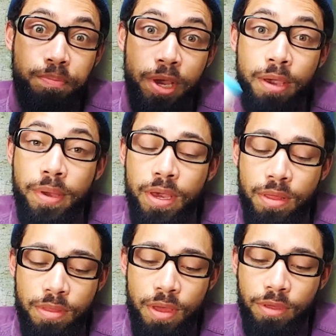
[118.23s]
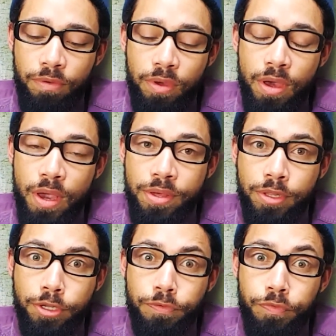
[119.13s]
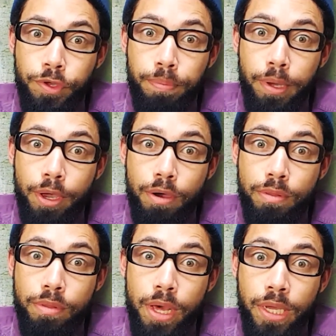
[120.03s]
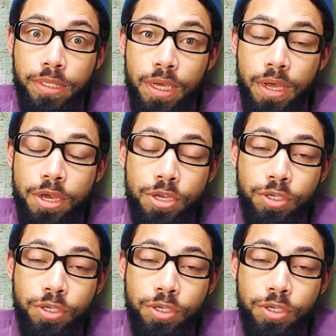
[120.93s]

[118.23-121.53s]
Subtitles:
baby and then give you guys a little feedback on that, yeah?